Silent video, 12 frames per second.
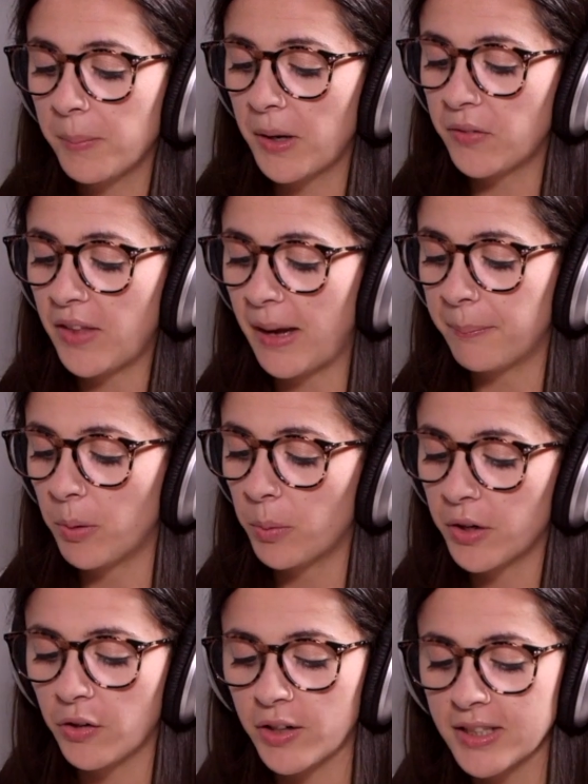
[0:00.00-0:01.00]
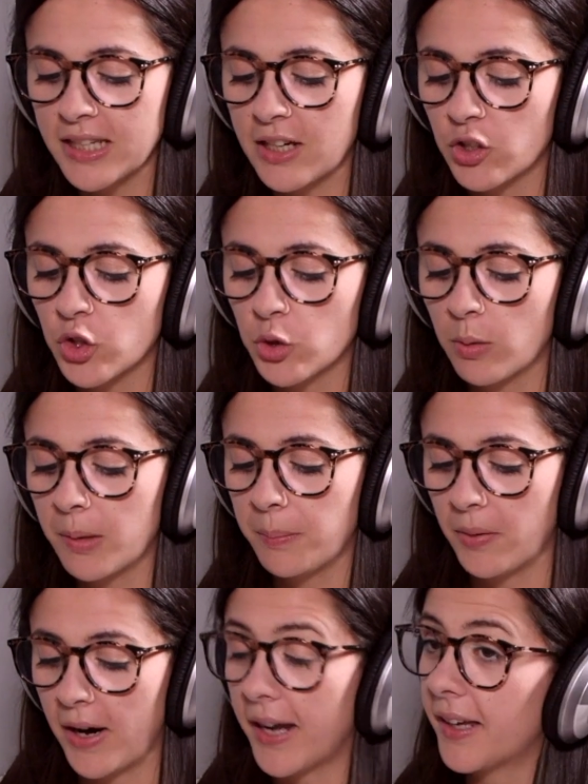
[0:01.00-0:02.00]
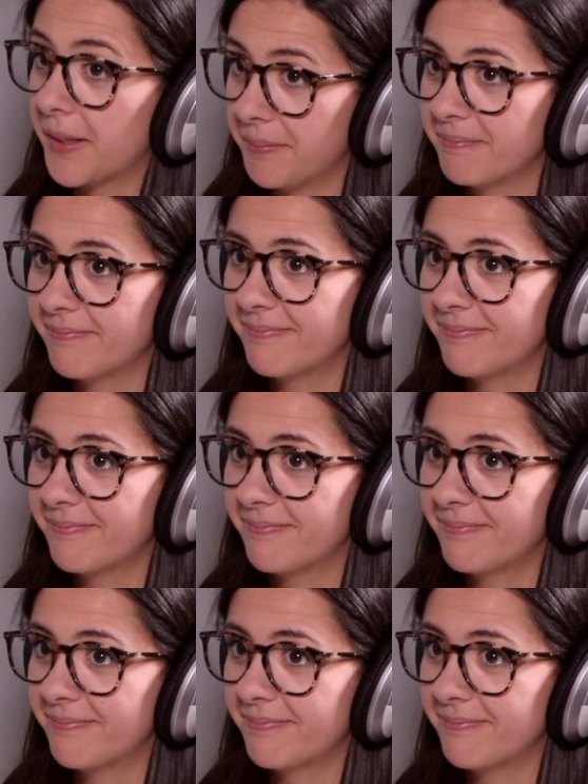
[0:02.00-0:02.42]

about that, but we're going to take a short break.